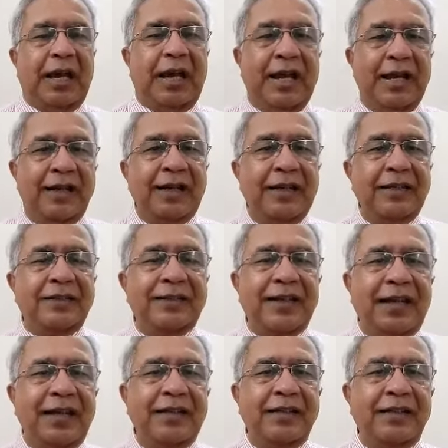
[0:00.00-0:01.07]
and
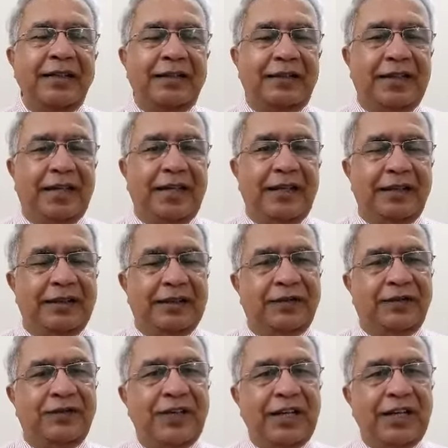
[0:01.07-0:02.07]
inside the